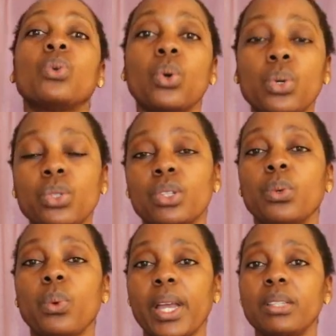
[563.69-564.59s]
Go to
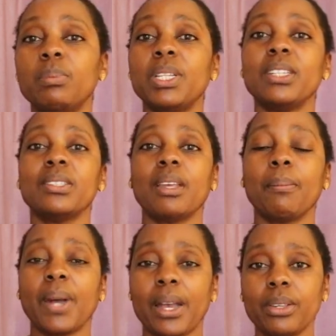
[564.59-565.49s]
the right place
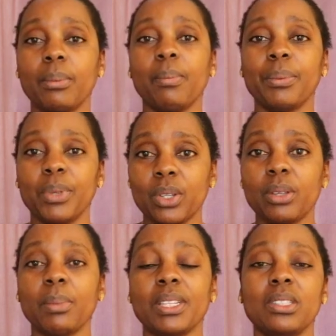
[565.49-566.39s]
and buy your
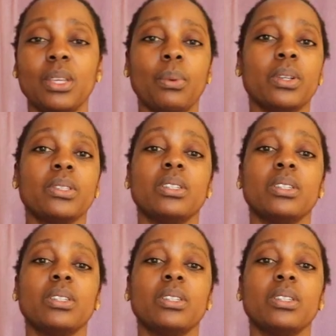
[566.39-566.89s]
building materials.